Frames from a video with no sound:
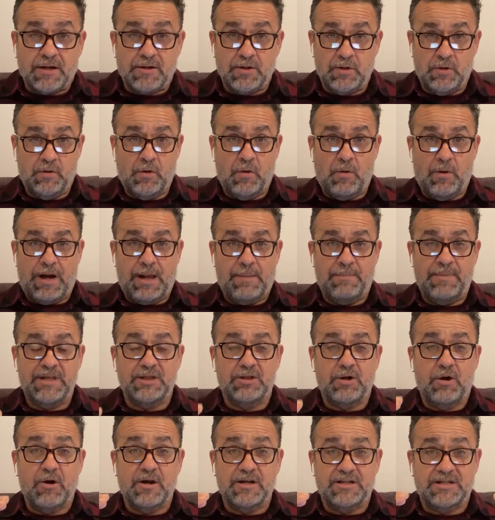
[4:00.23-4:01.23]
You know what I mean?
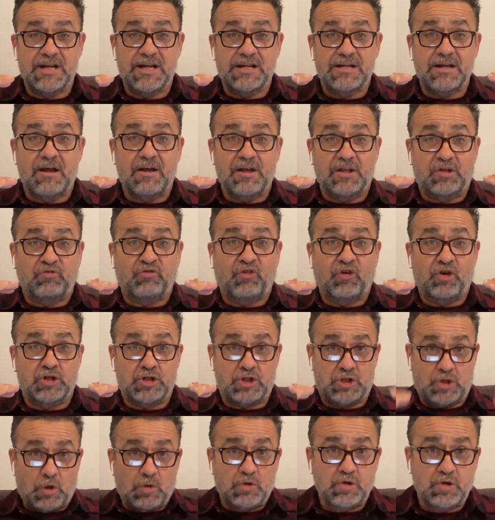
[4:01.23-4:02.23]
Their agenda is for
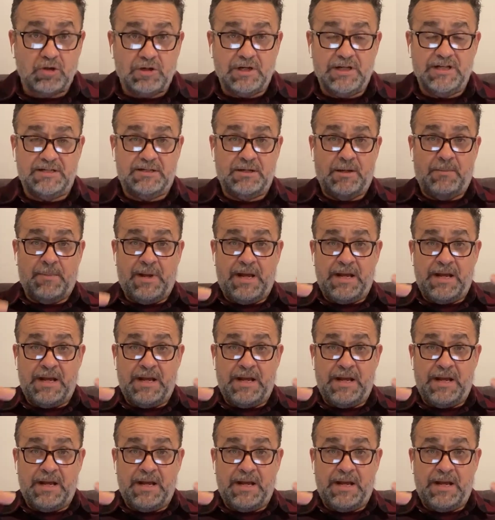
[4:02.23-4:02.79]
socialism,